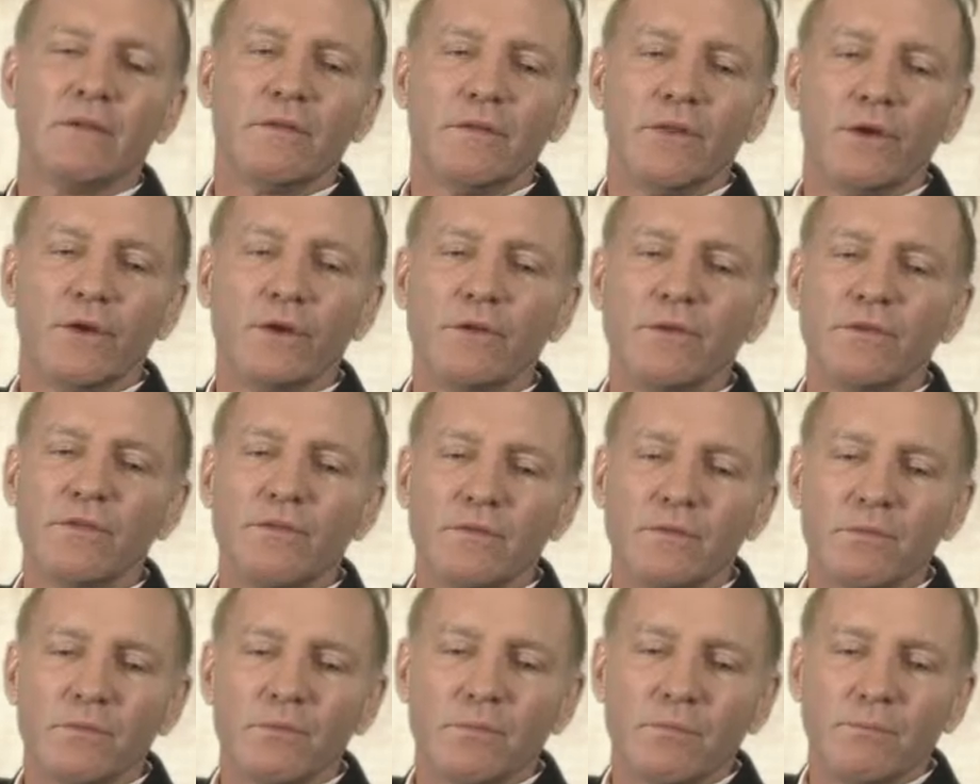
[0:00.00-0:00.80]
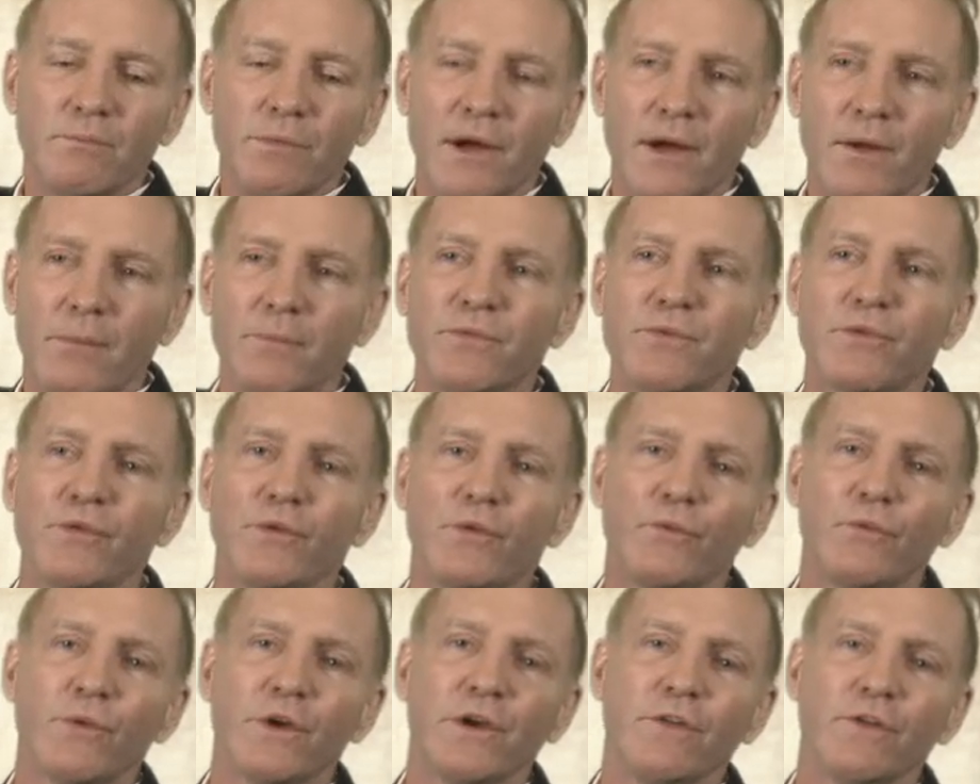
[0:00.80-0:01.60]
Those bumps
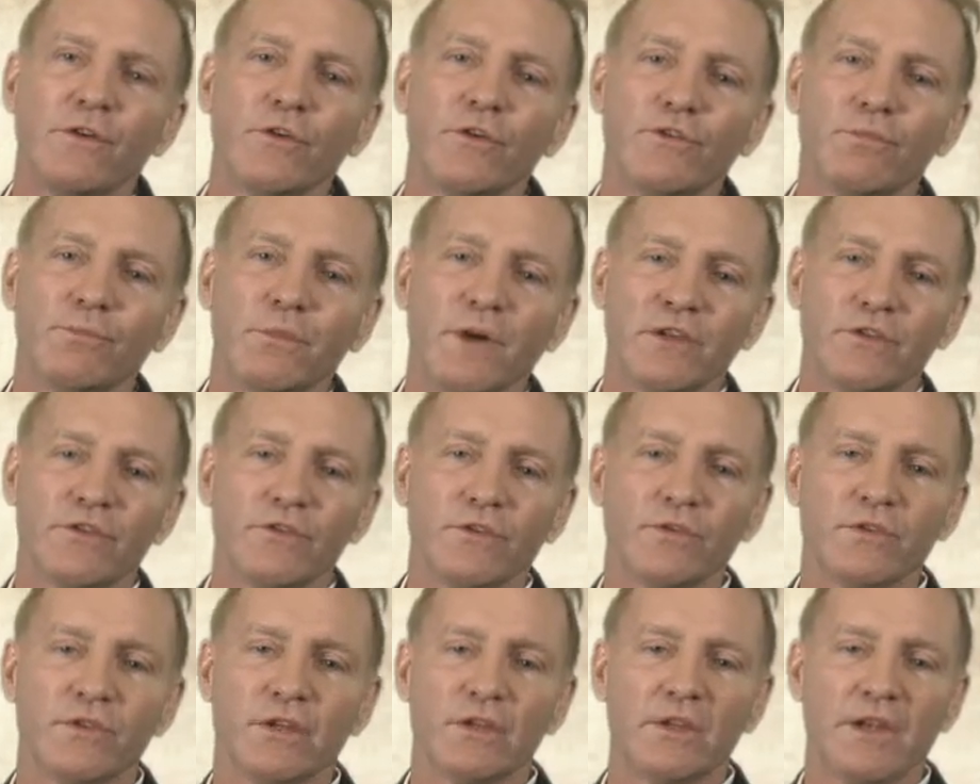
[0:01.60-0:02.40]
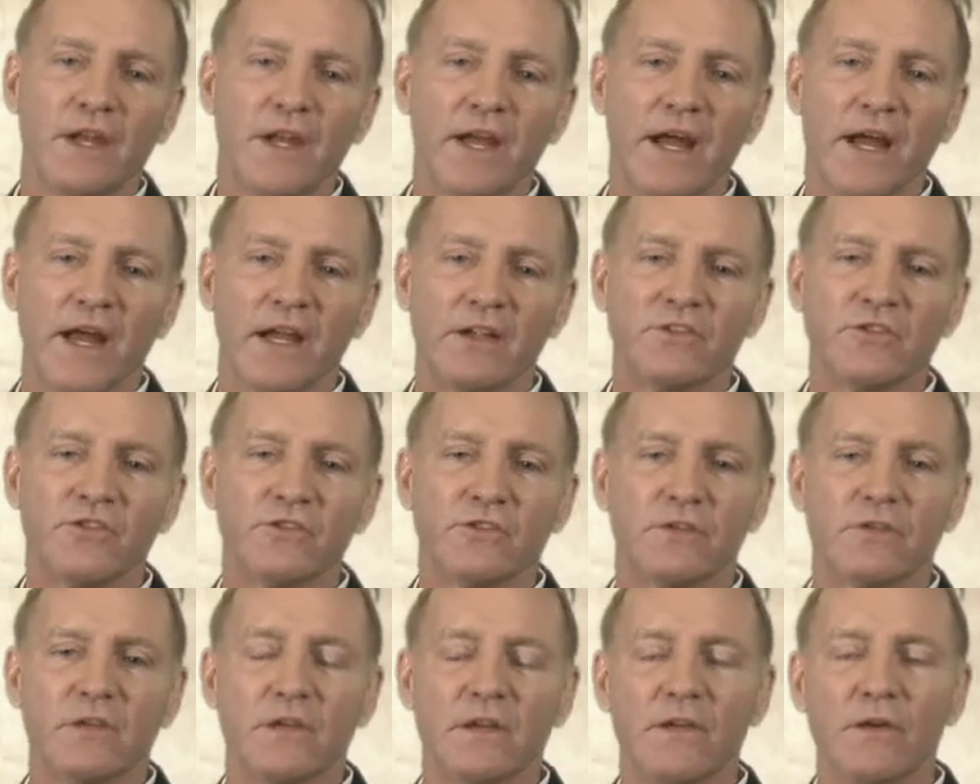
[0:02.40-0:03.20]
are where those muscles
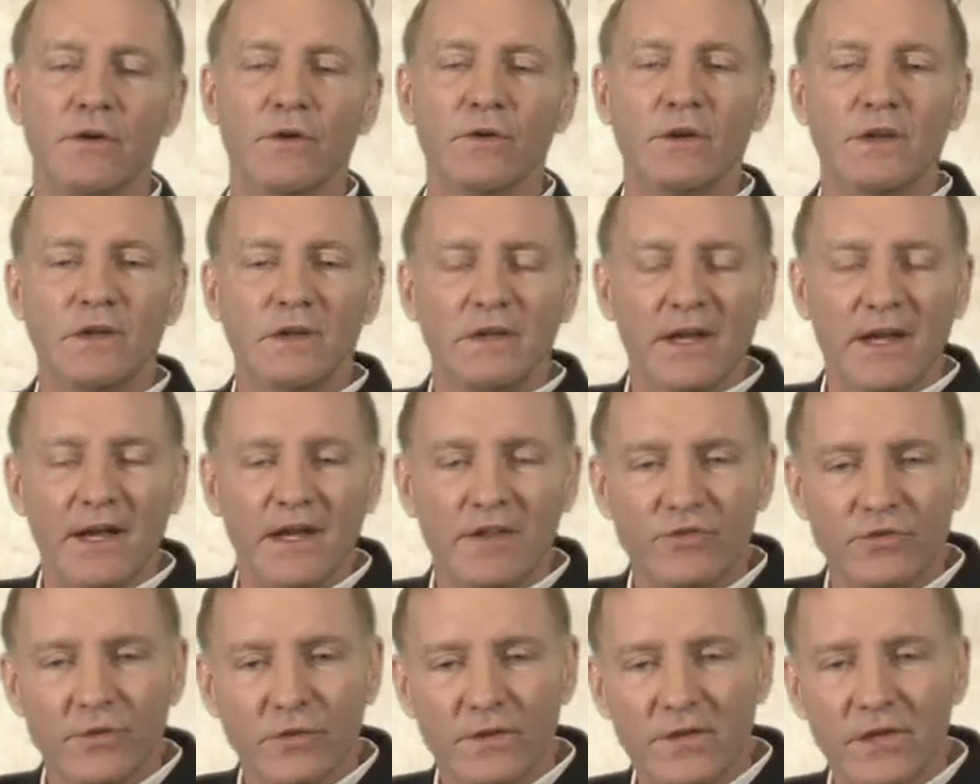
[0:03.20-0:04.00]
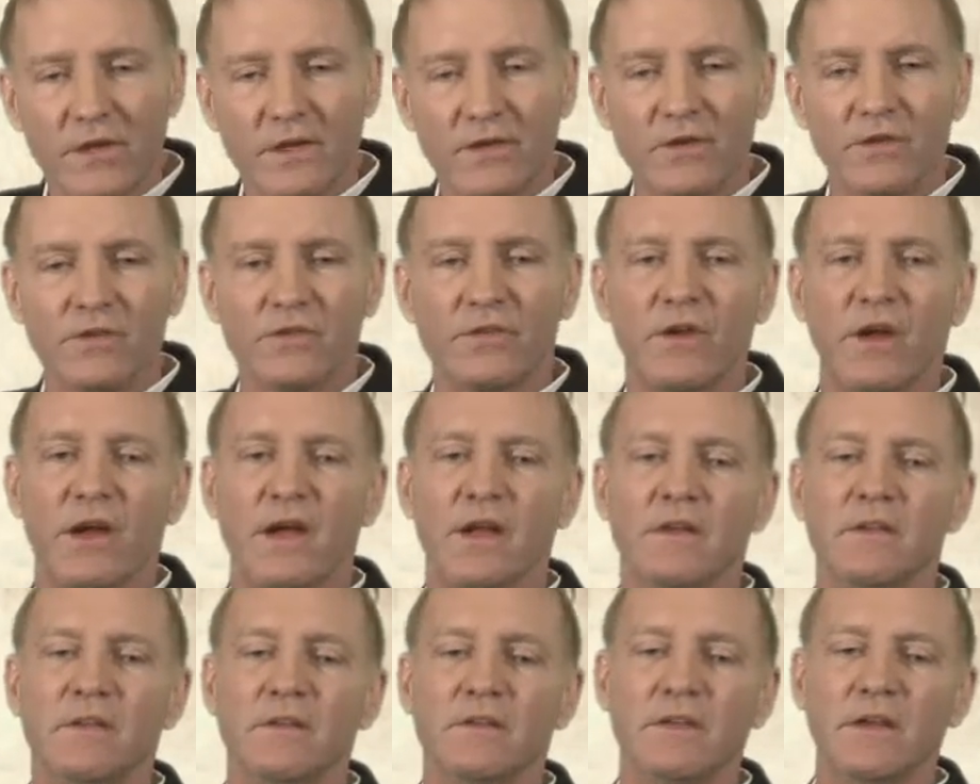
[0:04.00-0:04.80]
attach. They don't attach on the other
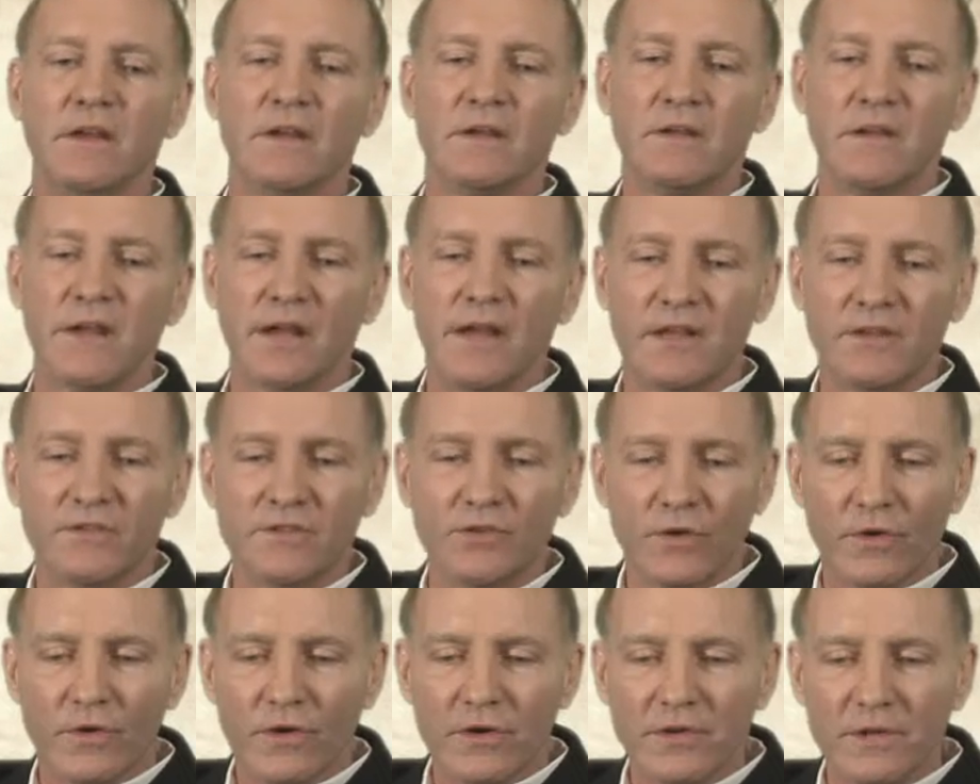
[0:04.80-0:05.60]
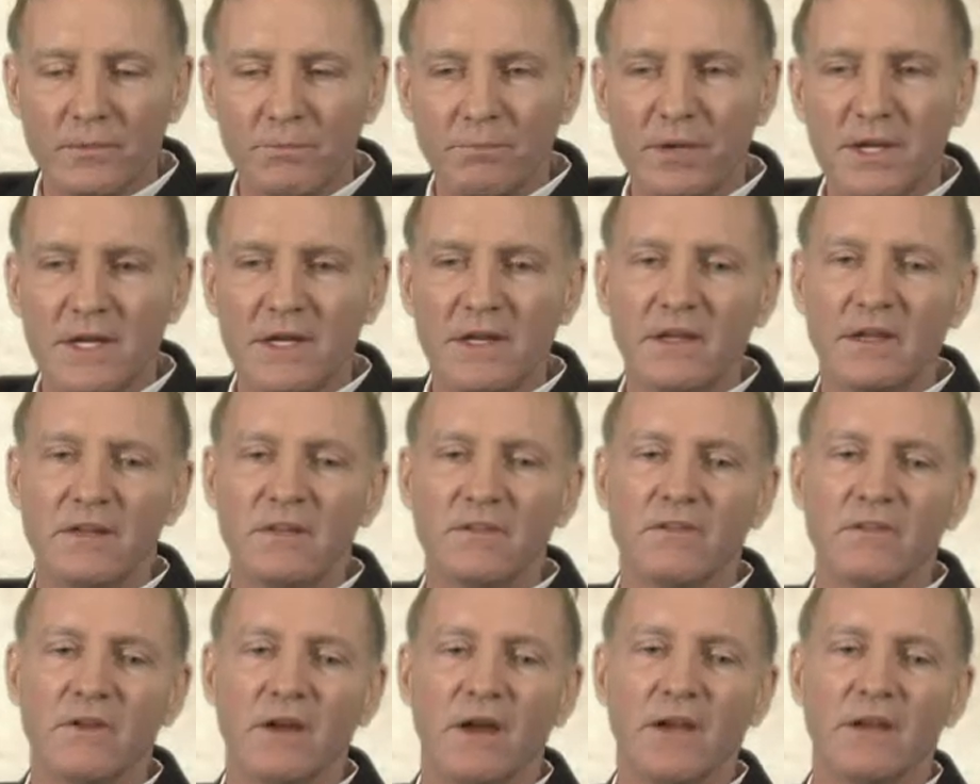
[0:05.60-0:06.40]
side. They attach on the pinky
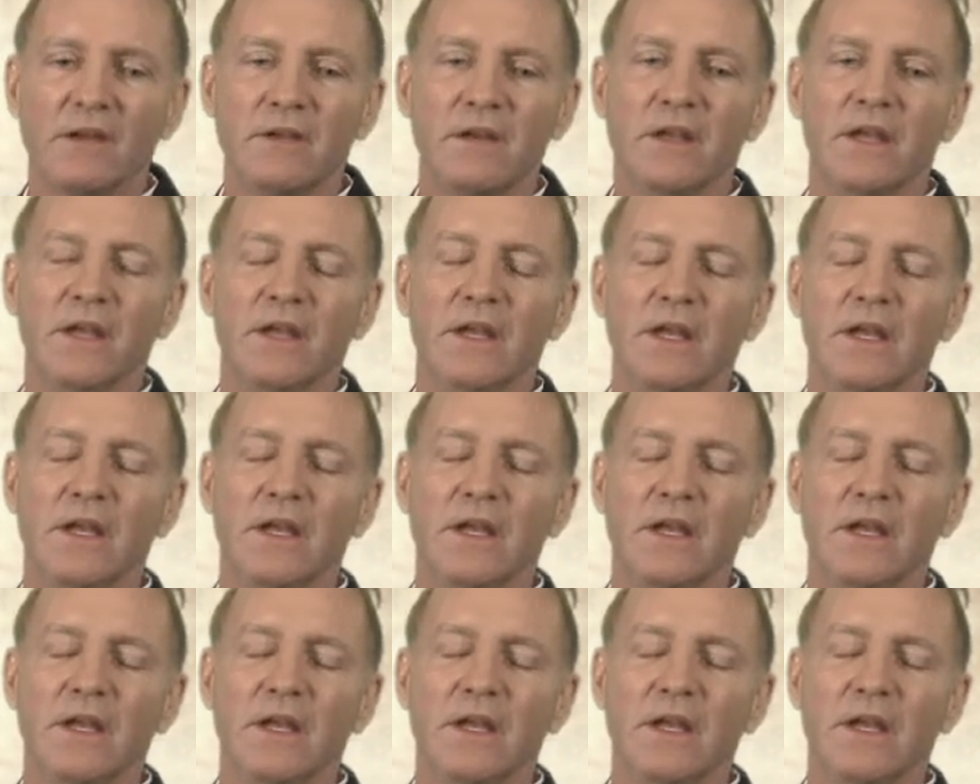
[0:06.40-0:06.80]
side.